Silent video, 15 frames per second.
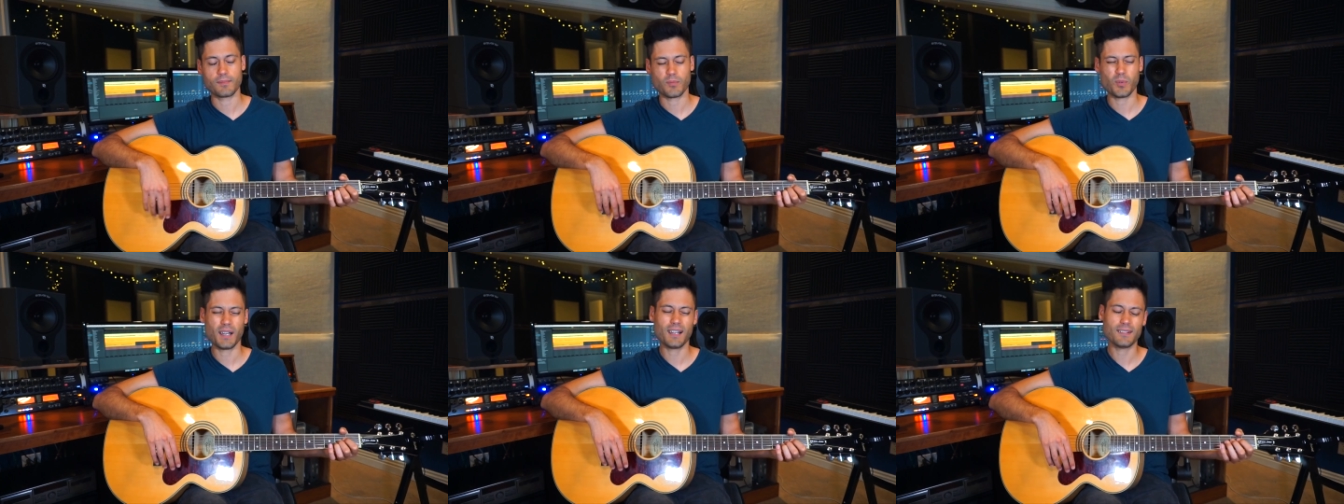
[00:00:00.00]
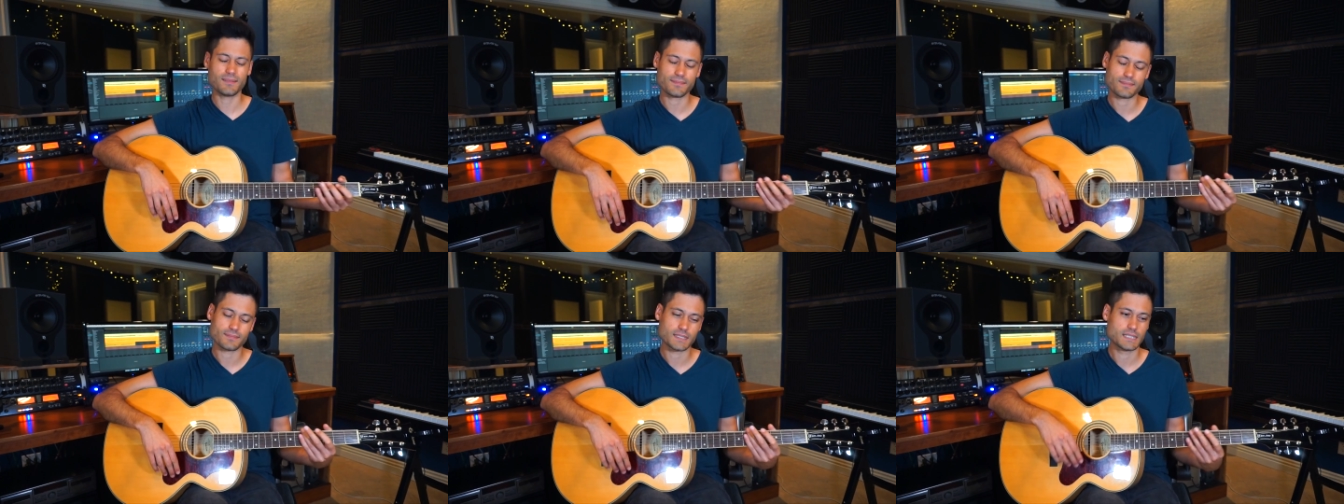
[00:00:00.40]
Well,
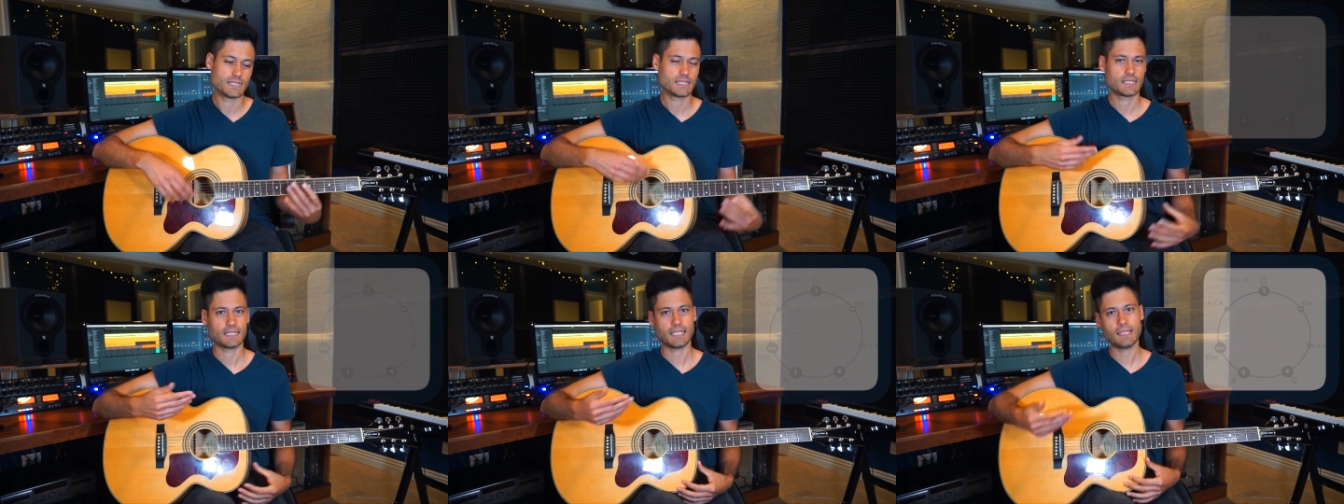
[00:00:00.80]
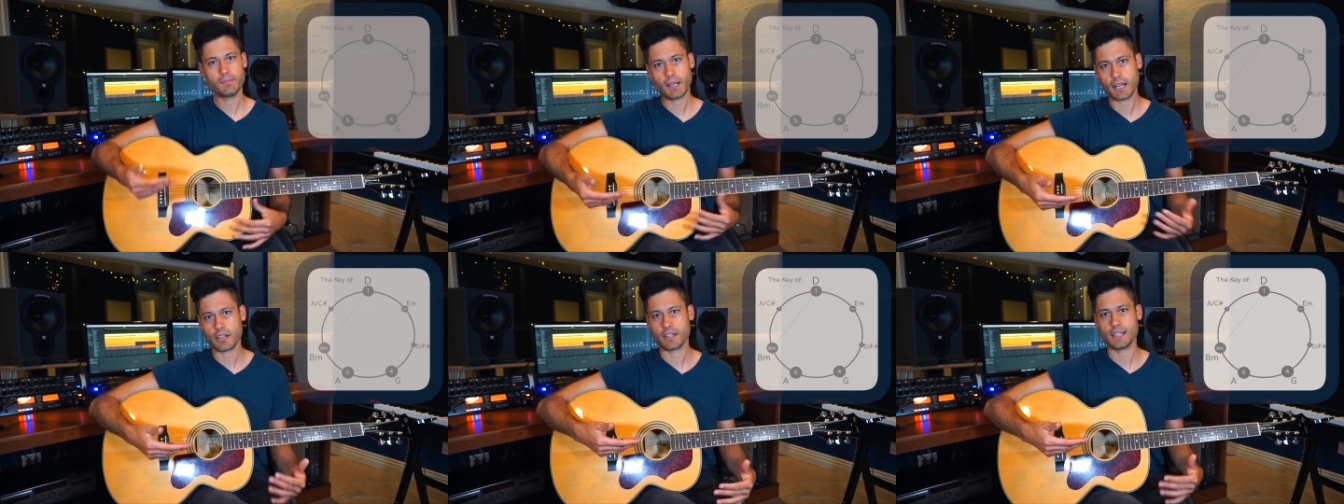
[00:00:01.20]
E
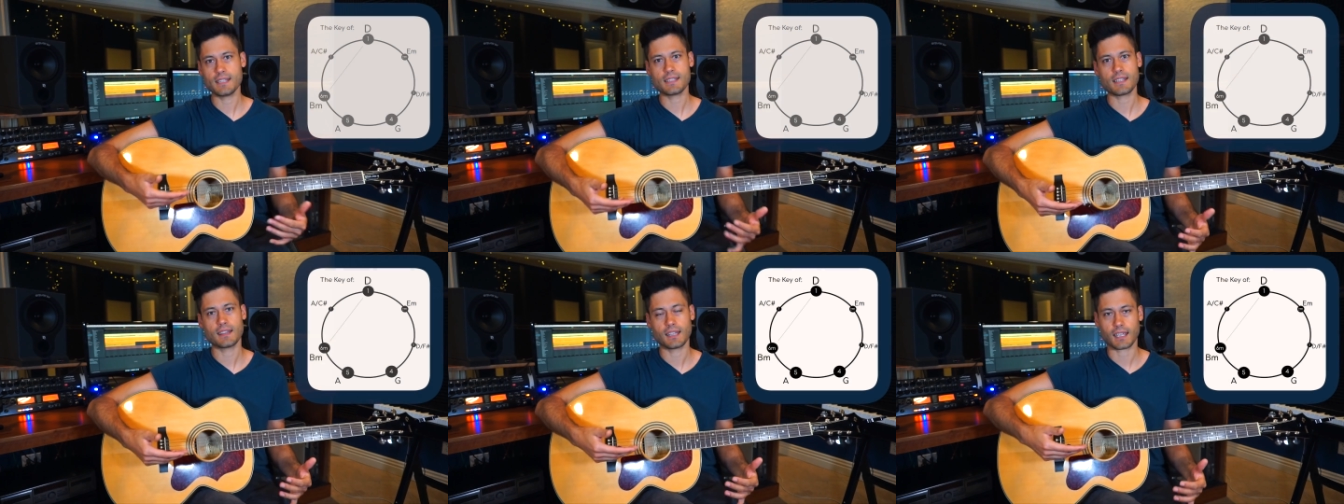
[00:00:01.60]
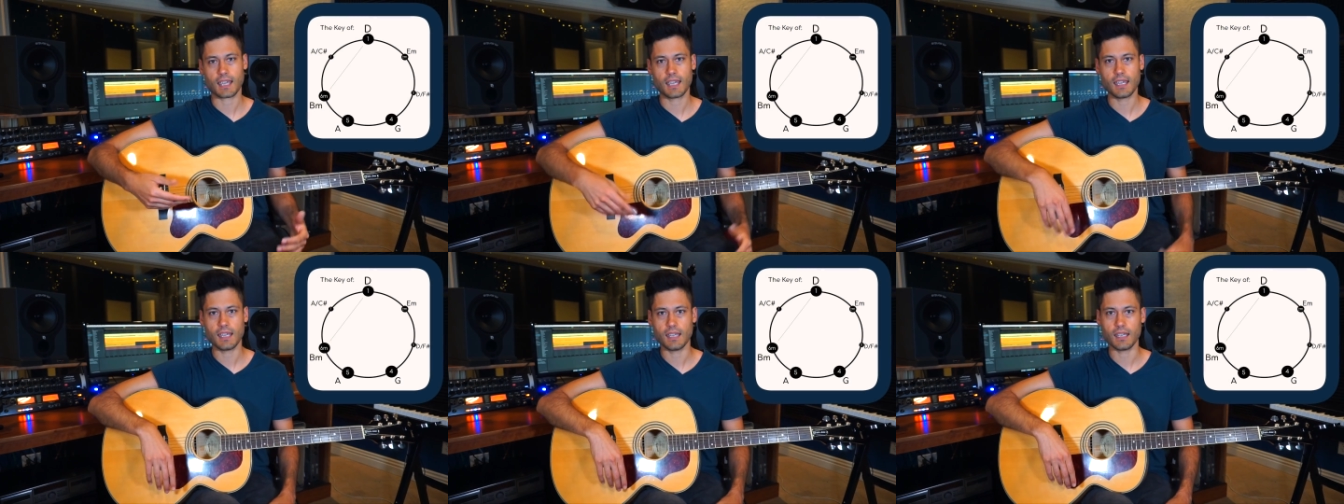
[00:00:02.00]
minor is in the
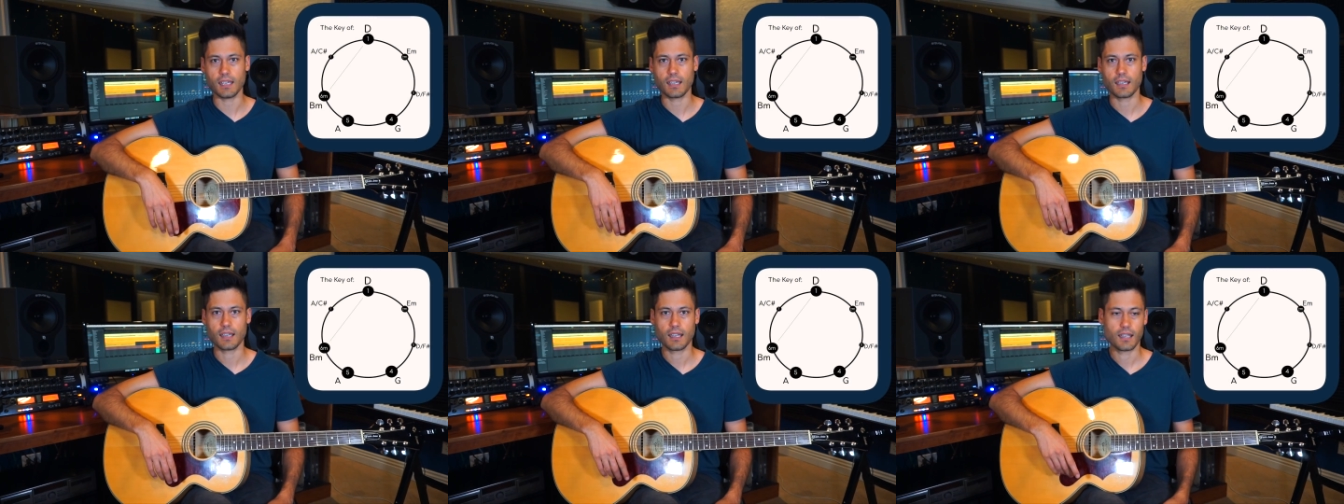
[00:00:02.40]
key,